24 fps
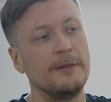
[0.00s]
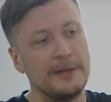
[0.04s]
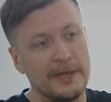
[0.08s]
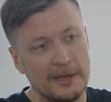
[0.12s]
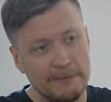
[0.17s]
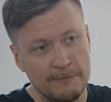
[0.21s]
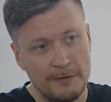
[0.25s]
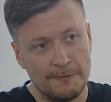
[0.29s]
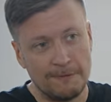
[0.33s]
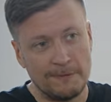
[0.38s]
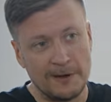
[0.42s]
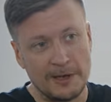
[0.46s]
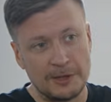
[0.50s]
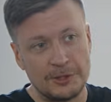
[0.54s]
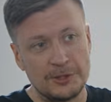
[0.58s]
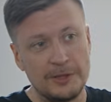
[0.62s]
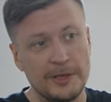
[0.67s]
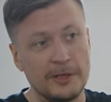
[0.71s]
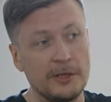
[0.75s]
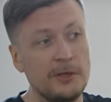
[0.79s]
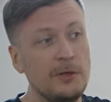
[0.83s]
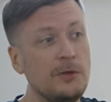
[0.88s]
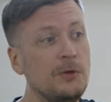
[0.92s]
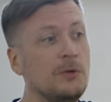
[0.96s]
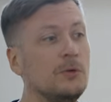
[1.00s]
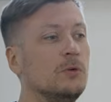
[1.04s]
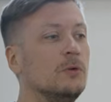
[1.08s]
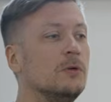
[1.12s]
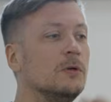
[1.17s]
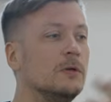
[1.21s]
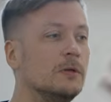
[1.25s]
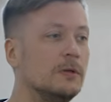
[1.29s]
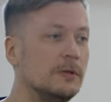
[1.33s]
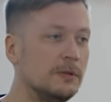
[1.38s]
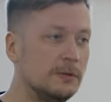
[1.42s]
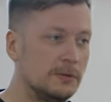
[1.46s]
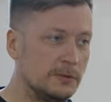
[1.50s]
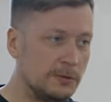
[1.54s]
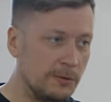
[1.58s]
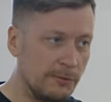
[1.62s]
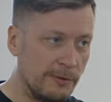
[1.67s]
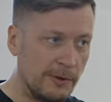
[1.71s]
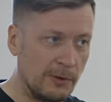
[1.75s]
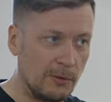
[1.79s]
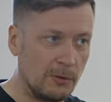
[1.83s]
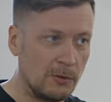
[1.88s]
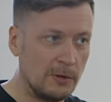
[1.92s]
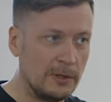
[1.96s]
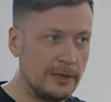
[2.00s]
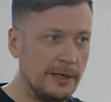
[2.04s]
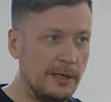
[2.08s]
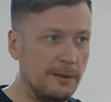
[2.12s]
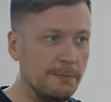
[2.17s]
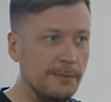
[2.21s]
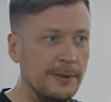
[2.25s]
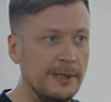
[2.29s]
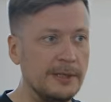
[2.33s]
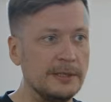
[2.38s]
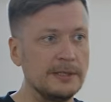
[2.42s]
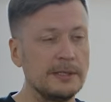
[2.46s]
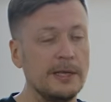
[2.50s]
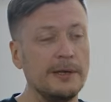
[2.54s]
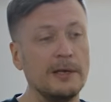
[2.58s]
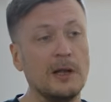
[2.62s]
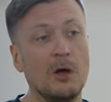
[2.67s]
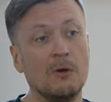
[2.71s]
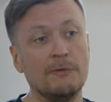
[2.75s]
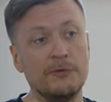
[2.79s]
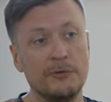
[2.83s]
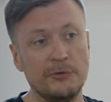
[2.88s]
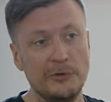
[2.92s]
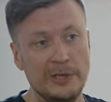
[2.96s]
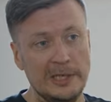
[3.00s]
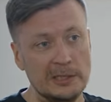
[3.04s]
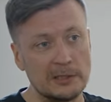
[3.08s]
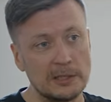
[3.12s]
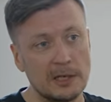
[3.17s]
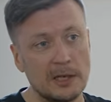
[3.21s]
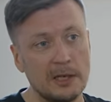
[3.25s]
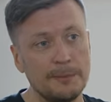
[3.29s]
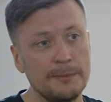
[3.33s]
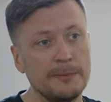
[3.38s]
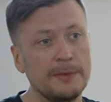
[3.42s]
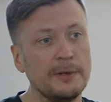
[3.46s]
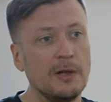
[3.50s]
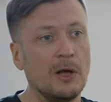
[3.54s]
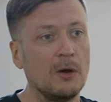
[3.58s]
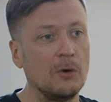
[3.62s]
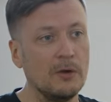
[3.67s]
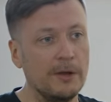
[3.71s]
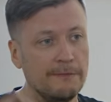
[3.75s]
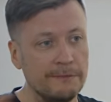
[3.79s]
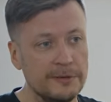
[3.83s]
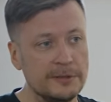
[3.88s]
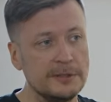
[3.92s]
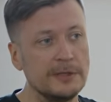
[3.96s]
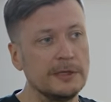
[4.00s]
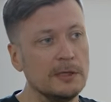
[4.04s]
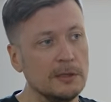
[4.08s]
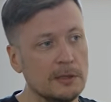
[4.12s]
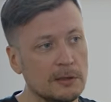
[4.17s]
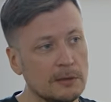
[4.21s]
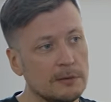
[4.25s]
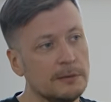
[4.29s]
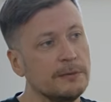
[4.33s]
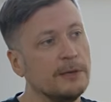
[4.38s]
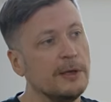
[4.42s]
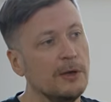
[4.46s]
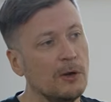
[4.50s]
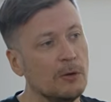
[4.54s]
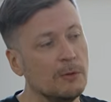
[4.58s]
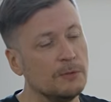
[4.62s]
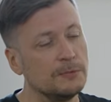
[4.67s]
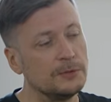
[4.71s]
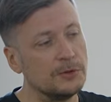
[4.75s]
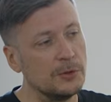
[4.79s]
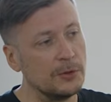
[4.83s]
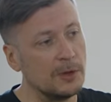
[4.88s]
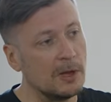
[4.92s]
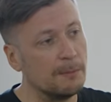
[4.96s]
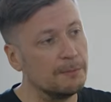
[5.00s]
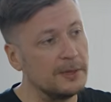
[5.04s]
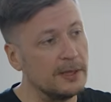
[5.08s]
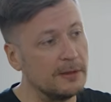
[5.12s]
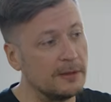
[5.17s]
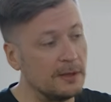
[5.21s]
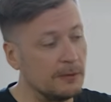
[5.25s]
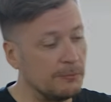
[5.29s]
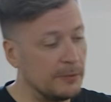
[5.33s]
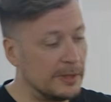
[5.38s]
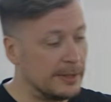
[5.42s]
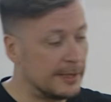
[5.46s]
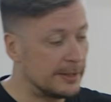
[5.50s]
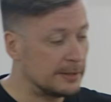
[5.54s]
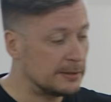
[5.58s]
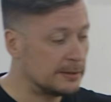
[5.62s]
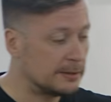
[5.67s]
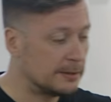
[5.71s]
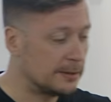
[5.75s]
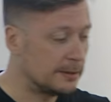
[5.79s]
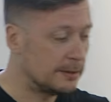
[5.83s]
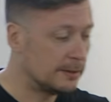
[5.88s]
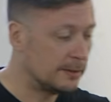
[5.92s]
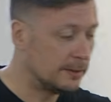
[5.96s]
then we flush the queue to the local database, and now we're real time. Now every single sync update that we get